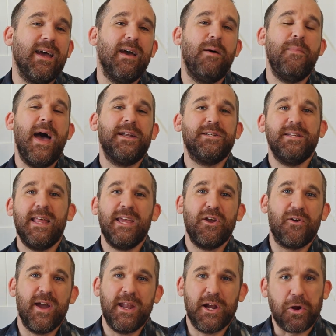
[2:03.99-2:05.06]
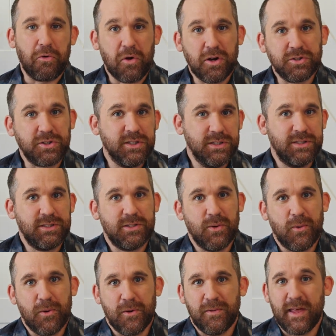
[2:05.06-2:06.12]
Imagine that you're in a grocery
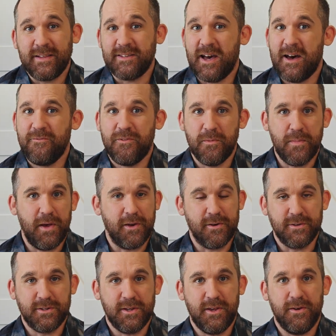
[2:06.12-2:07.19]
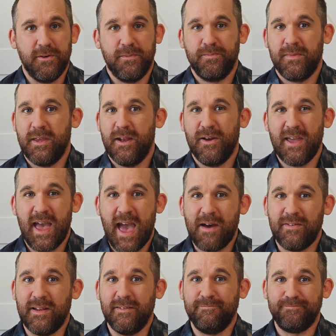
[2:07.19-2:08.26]
store that's unfamiliar to you. You
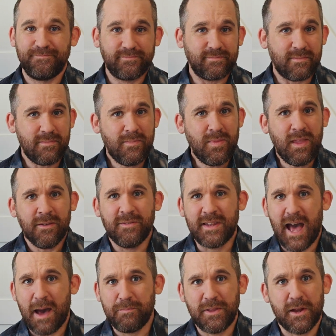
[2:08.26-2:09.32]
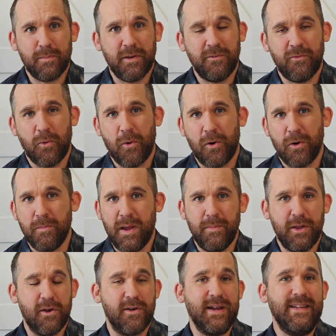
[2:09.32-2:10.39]
haven't stopped there before. Maybe
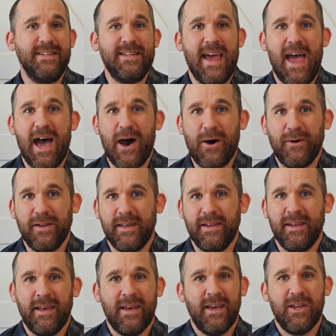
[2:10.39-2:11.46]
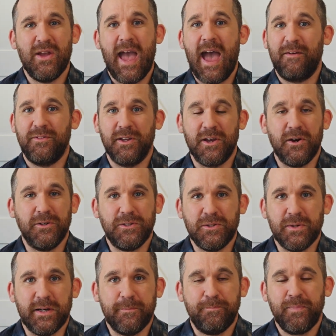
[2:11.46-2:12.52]
you're in town and you have to go to
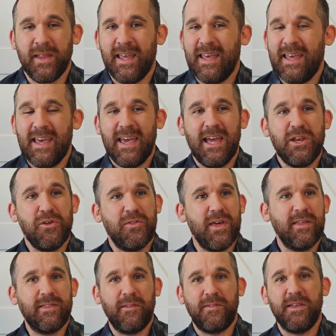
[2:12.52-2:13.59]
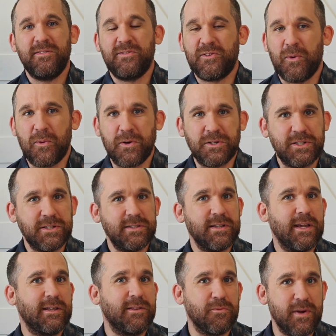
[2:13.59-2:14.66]
it. And you think that this store is just
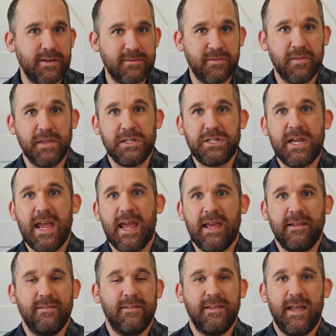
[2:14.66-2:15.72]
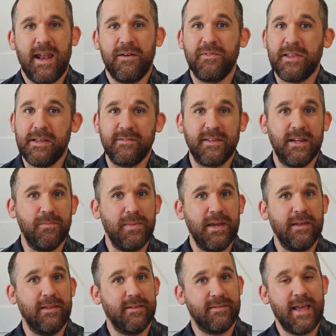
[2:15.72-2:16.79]
like the rest of the chains and that everything's going to be
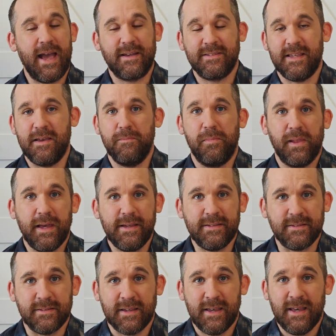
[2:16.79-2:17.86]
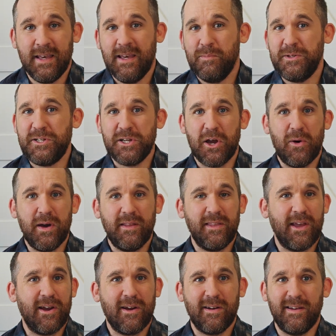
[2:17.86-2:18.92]
in the exact same place. But you go in
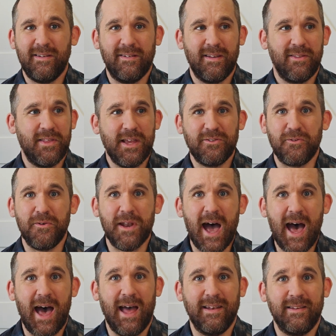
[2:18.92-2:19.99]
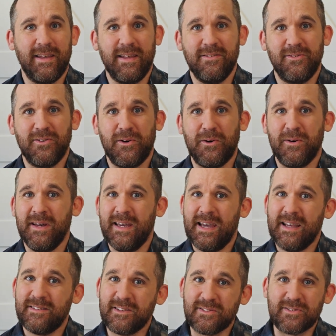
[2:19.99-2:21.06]
there and things are not. And so
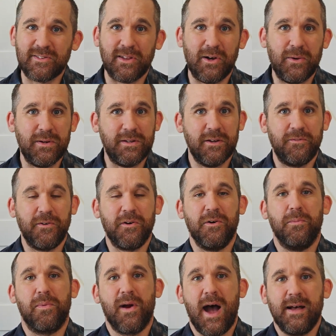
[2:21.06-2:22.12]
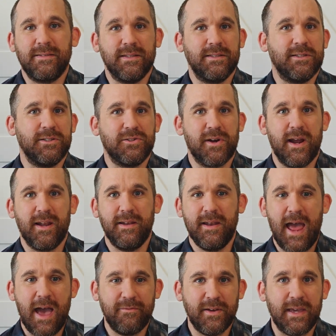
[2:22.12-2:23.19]
it's a slow and difficult process to try to
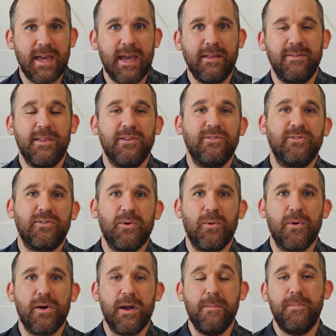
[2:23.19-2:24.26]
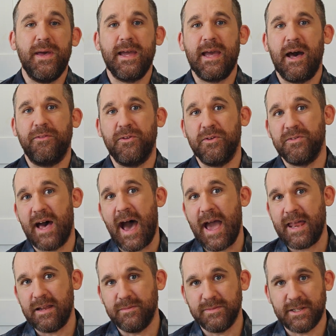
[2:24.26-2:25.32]
navigate this store and pick out those
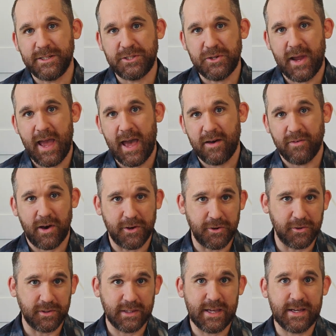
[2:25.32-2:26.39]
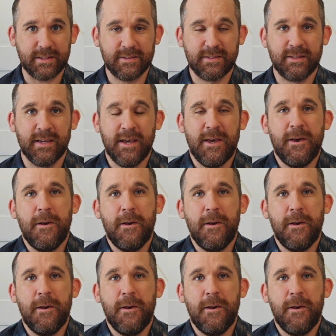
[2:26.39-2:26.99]
items that you have on your list.